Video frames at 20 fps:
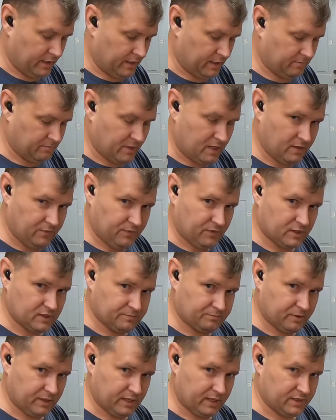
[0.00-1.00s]
and make this
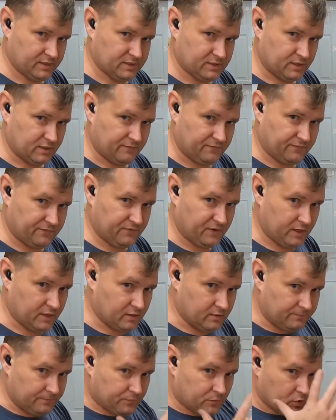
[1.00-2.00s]
plastic
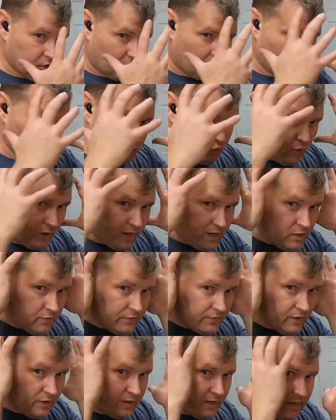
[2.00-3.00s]
fit
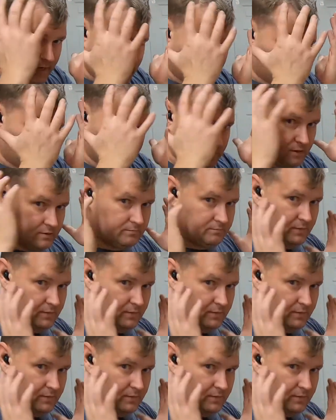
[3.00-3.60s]
around their head.